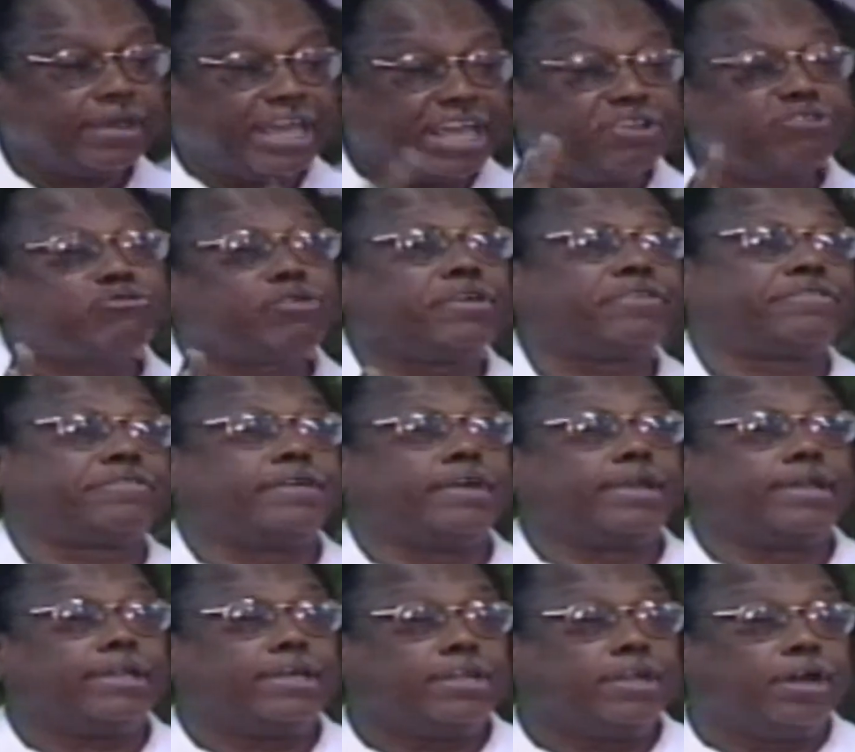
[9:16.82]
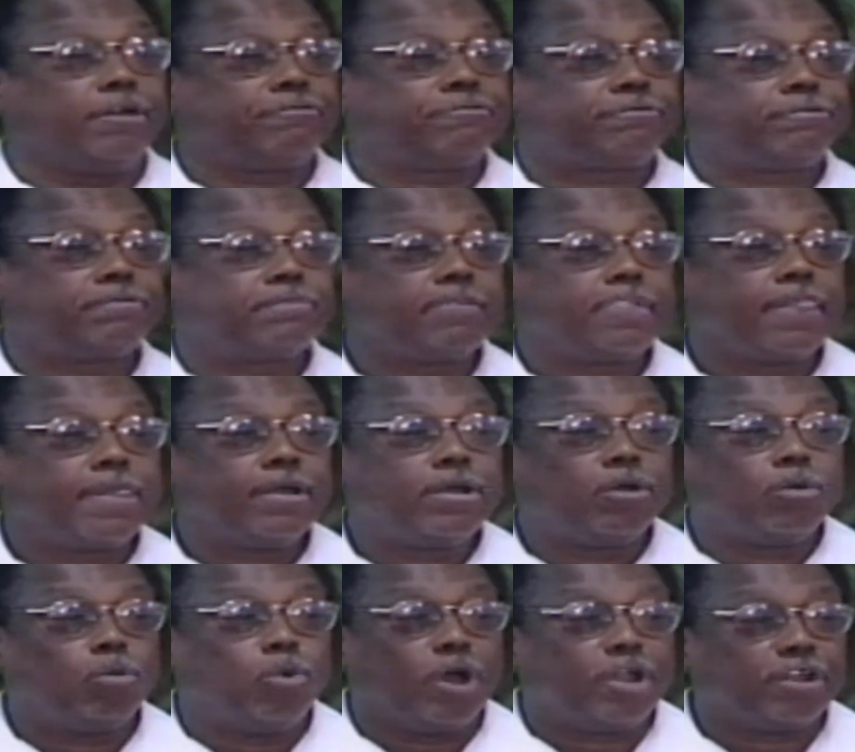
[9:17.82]
Interestingly enough,
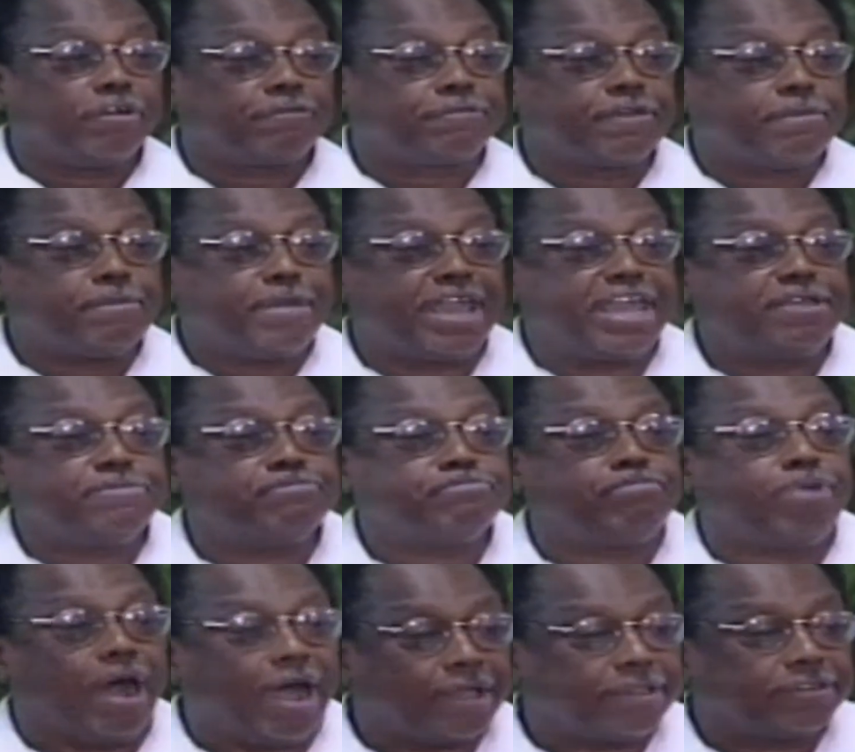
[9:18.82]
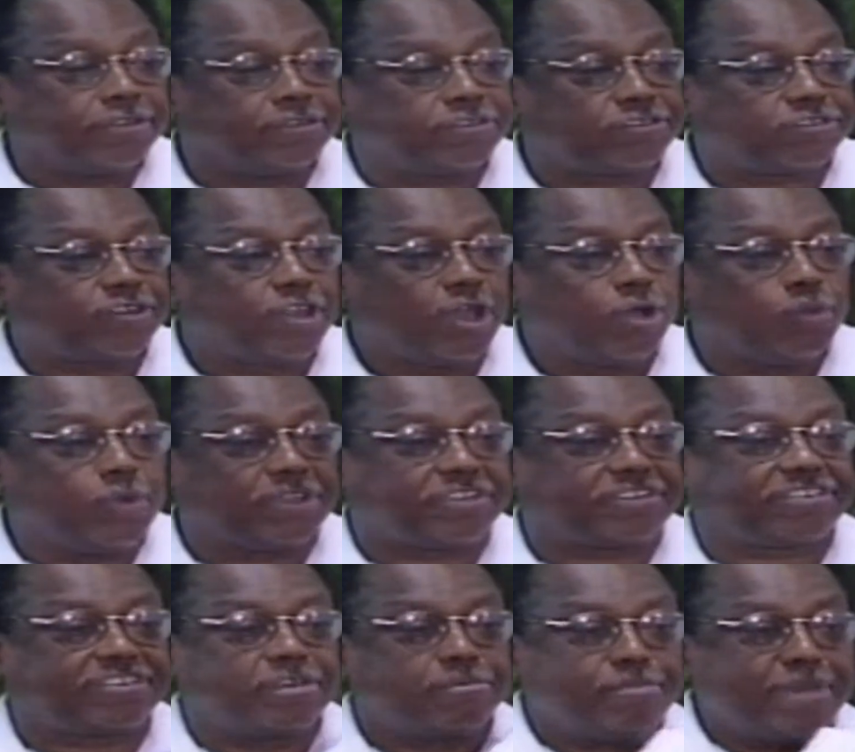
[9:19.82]
one of the main bonds which
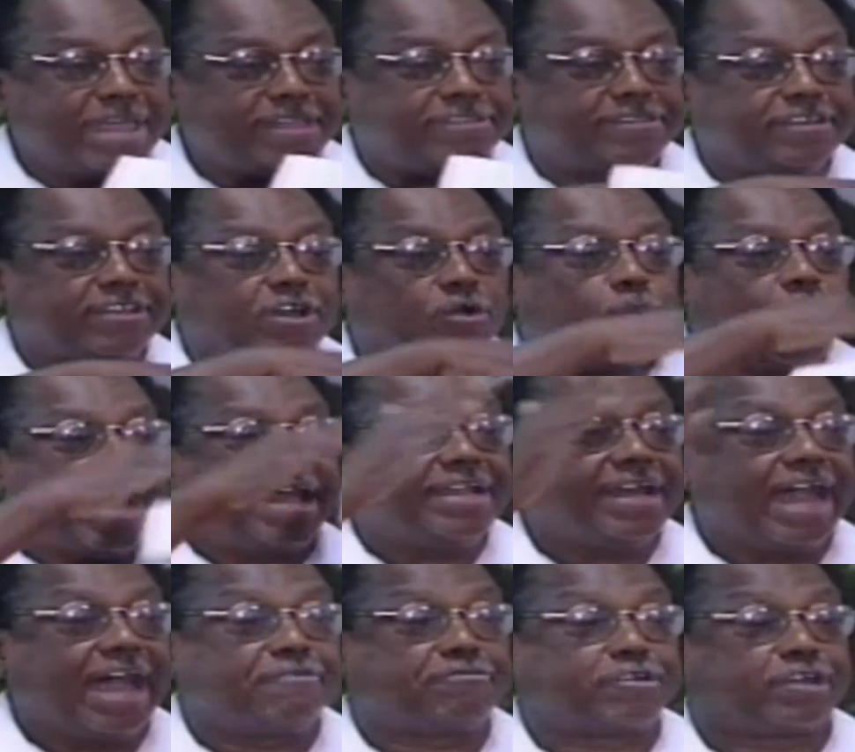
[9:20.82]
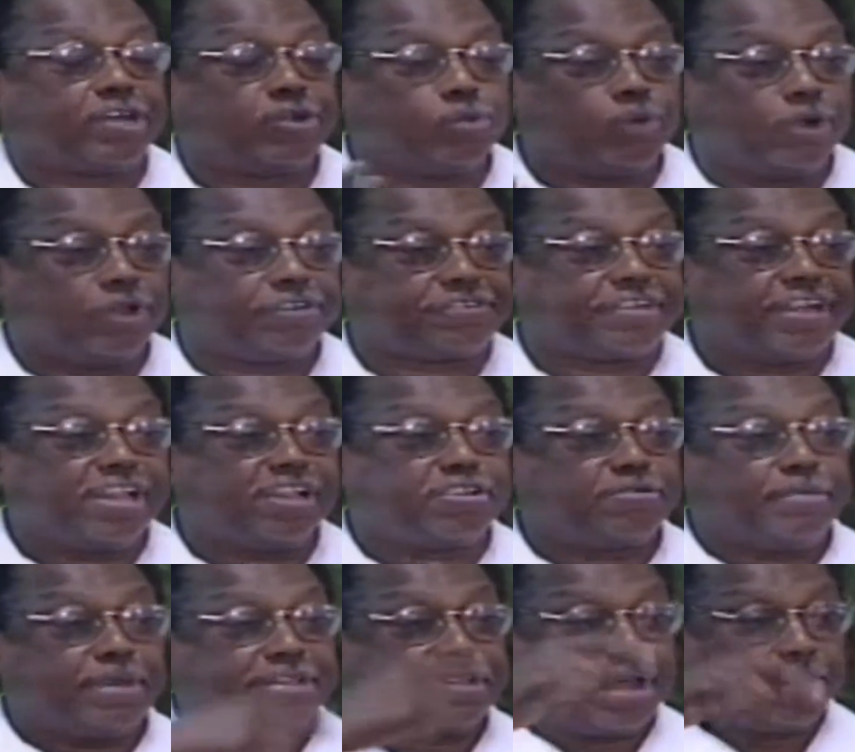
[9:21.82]
cemented a wider African world
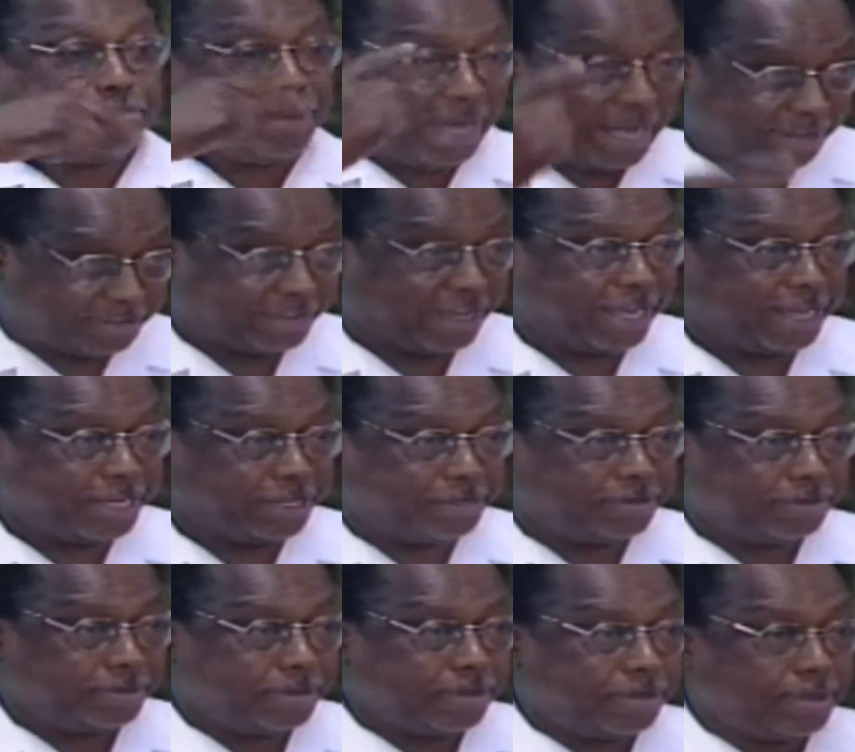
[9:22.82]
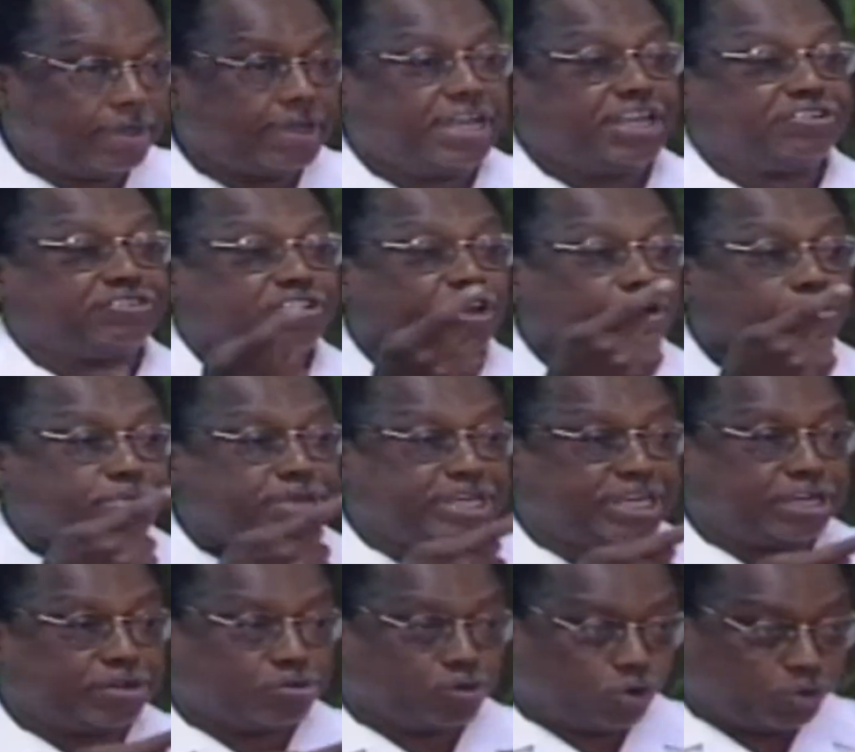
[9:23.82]
settlement, apartheid, is now
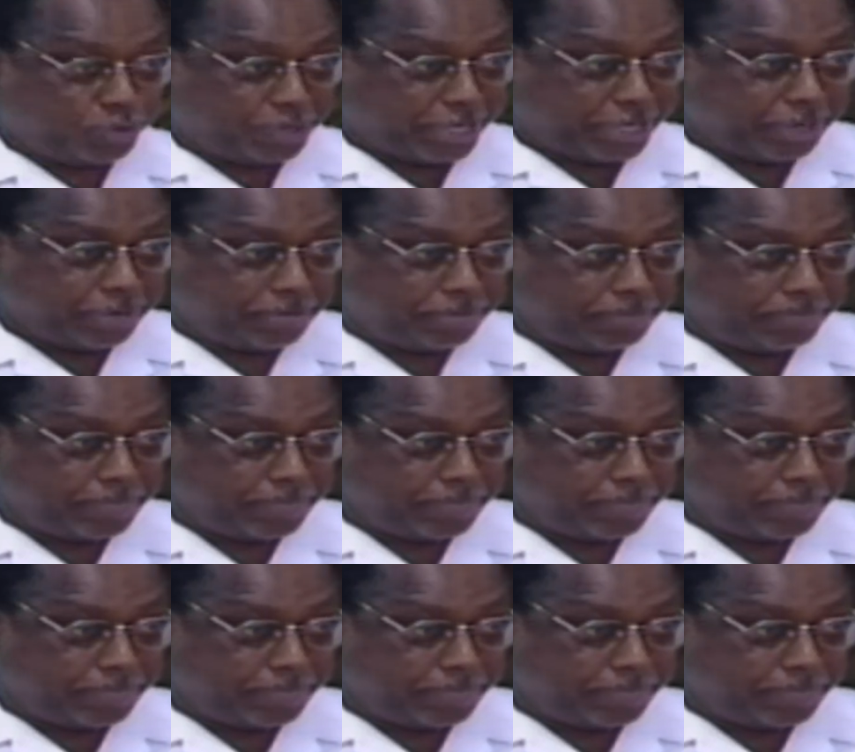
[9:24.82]
being eroded.